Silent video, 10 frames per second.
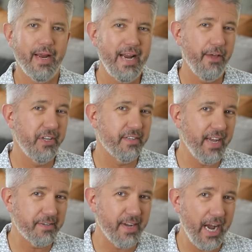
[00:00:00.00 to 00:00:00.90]
All right, now these
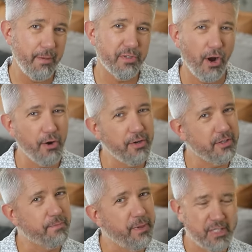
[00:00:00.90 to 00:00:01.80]
next items aren't
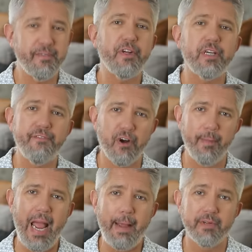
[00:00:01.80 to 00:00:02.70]
specifically from
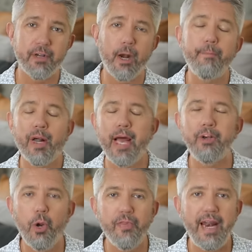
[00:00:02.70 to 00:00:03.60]
Amazon, but I
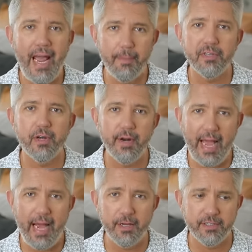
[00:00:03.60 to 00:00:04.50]
know that Amazon
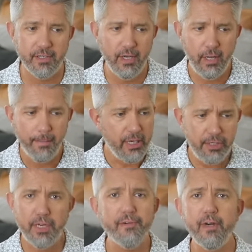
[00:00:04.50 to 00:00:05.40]
has
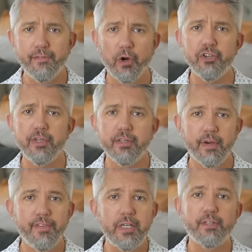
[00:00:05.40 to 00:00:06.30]
different versions
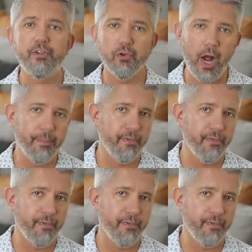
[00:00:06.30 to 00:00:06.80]
of these drop